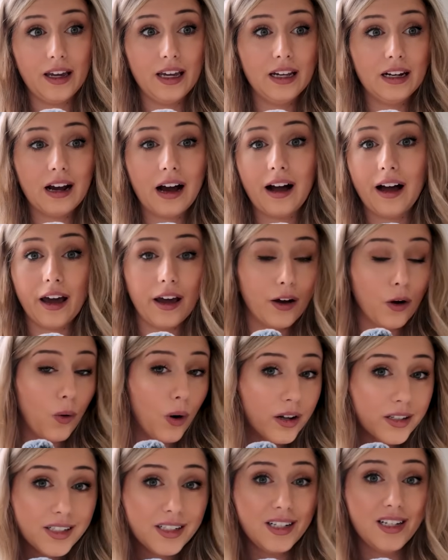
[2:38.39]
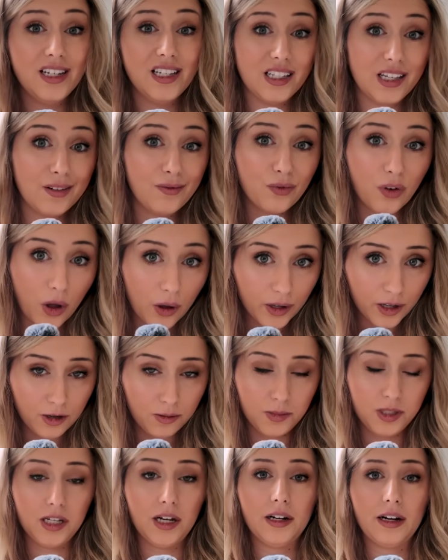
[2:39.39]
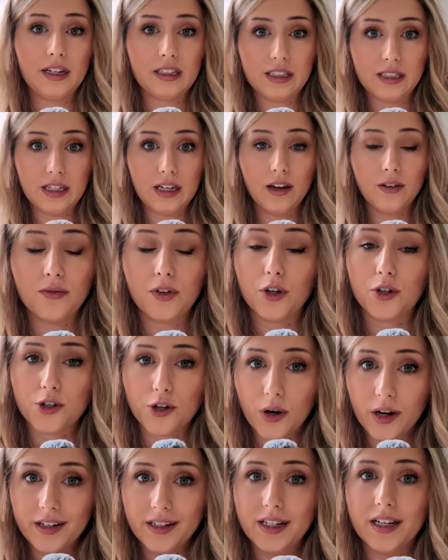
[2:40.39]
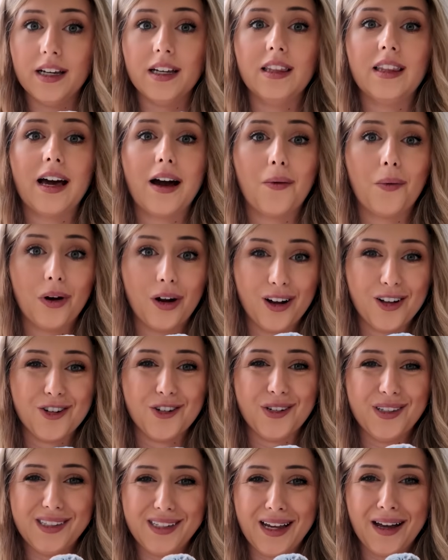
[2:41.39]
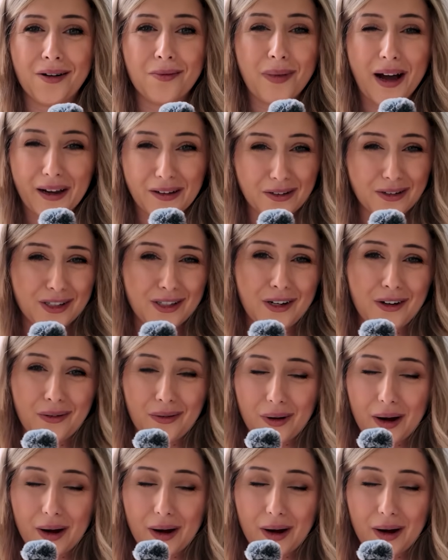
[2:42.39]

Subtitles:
in high quantities and volumes on Etsy if you're trying to hit that 100 sale milestone,